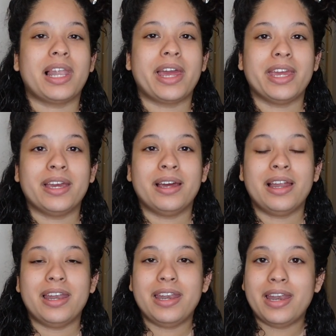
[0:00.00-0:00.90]
like
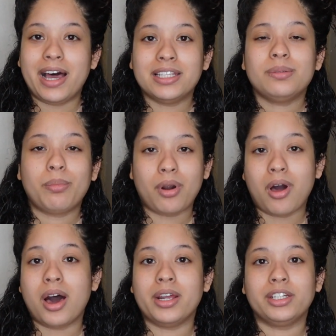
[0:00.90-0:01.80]
less
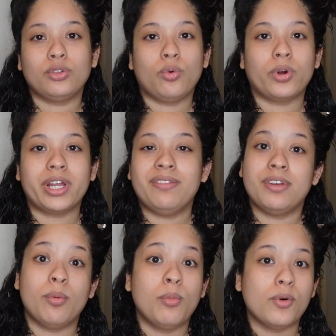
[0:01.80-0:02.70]
product, or even
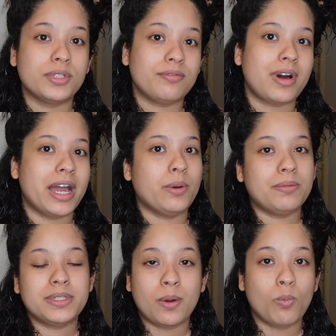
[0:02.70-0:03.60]
emulsify with
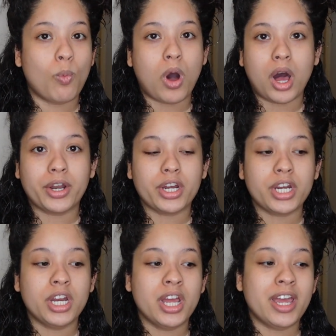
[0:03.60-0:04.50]
some
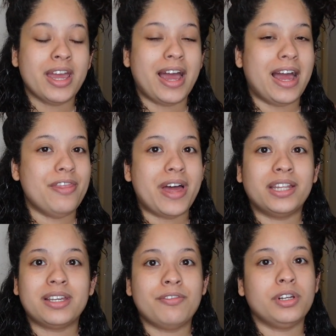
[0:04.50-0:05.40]
water, and
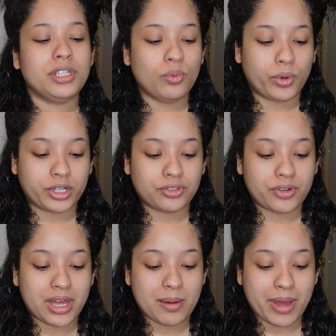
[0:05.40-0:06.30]
that definitely works for
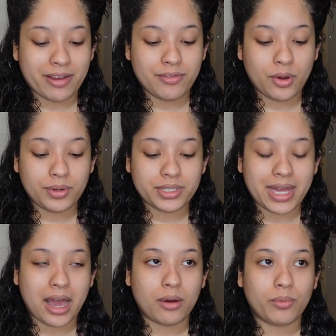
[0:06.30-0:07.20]
them. I've noticed
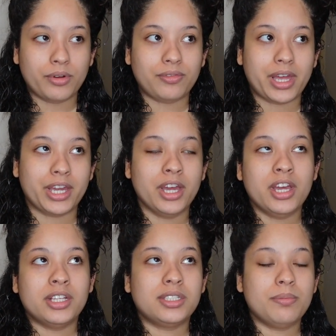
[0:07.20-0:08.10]
that with like
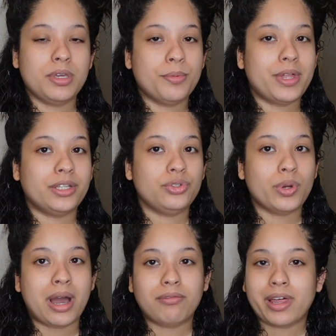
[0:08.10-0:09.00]
some people that do
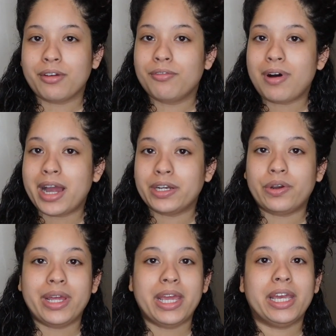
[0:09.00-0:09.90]
have like
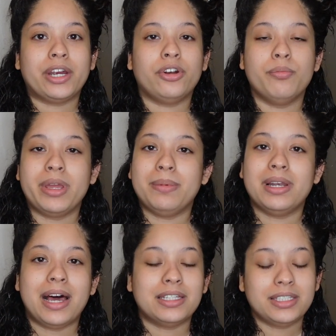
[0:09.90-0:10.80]
finer hair or maybe
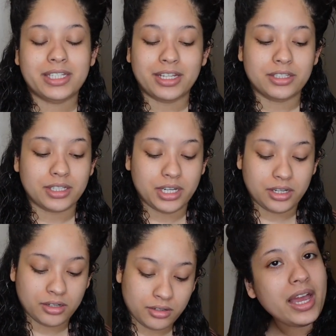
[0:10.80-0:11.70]
less
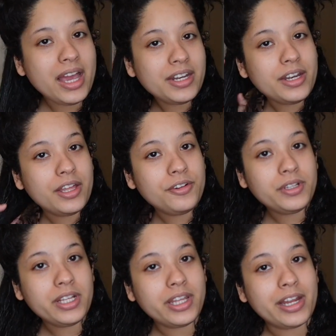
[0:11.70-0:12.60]
density. And another
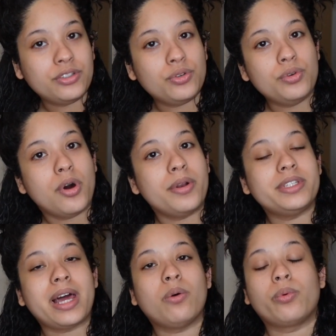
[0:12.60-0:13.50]
thing that I do
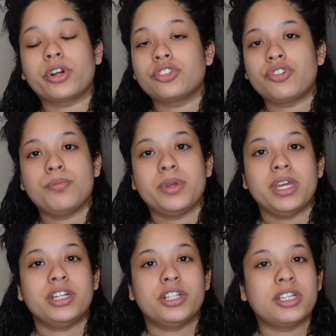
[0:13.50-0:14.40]
notice that works for me
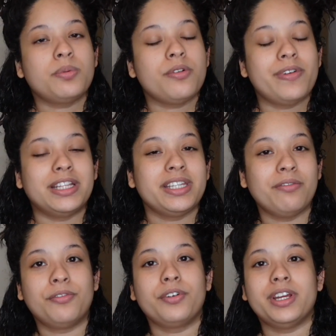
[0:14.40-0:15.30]
in just
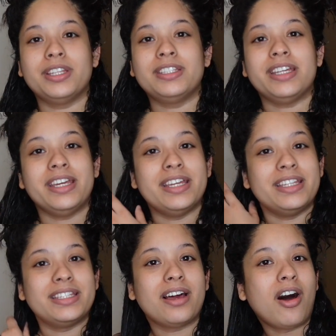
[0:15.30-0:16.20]
preventing frizz
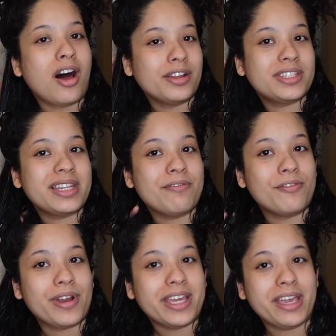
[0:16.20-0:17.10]
is honestly
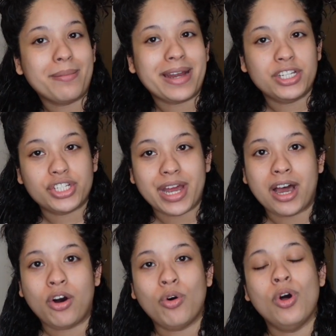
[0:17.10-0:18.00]
raking my
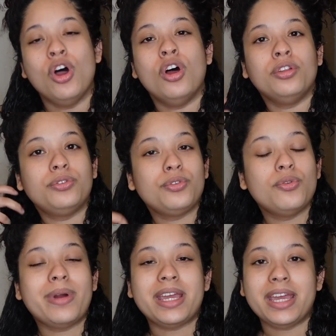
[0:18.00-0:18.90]
gel through
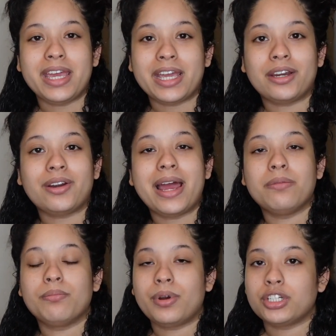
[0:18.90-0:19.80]
my hair
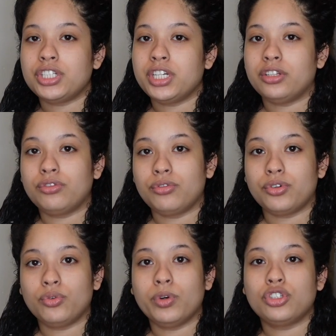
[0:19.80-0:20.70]
and brushing it
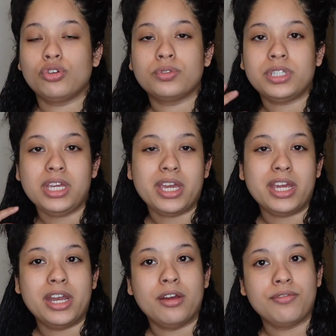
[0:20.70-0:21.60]
through, which you'll see
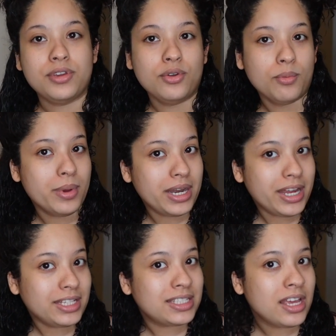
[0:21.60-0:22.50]
in a few
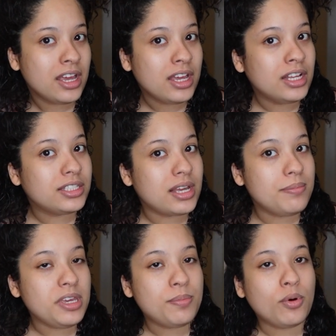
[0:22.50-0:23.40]
minutes. Some
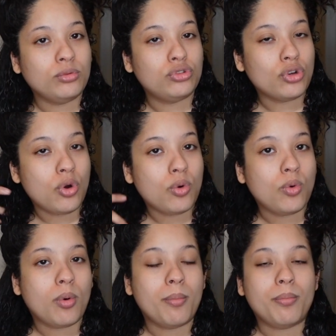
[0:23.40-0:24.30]
people don't